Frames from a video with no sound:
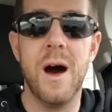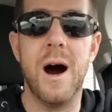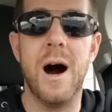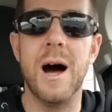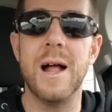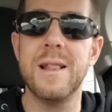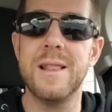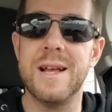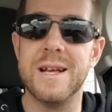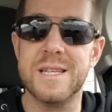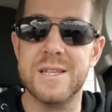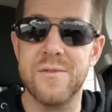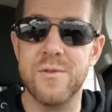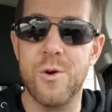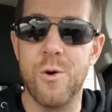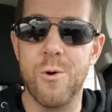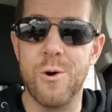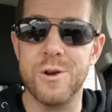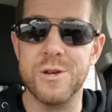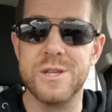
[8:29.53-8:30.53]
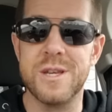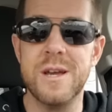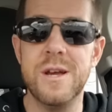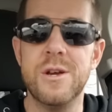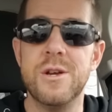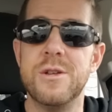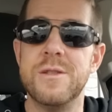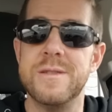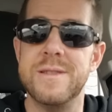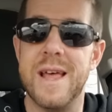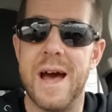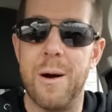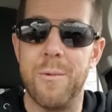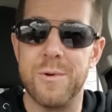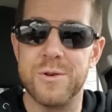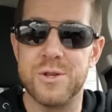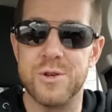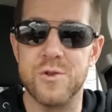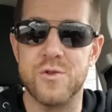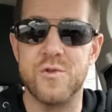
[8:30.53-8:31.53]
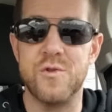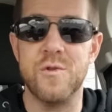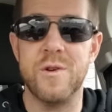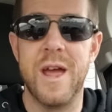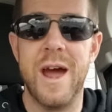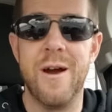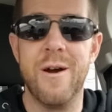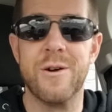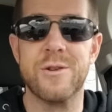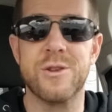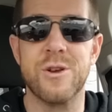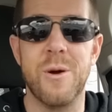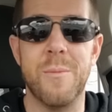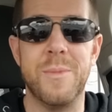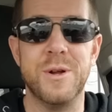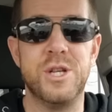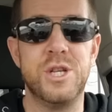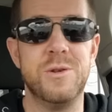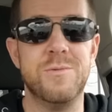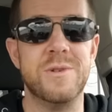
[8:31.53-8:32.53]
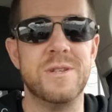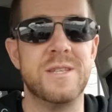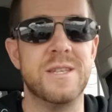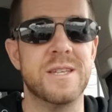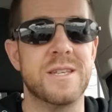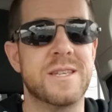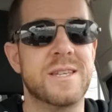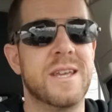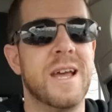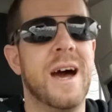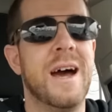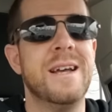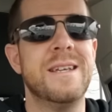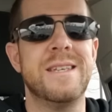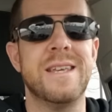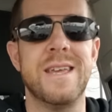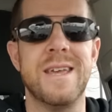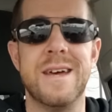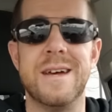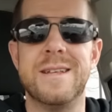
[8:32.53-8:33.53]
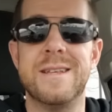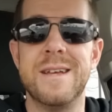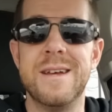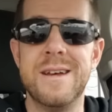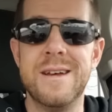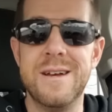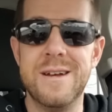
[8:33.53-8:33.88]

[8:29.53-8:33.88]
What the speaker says: unless, of course, that was her true character, but she was disguising it,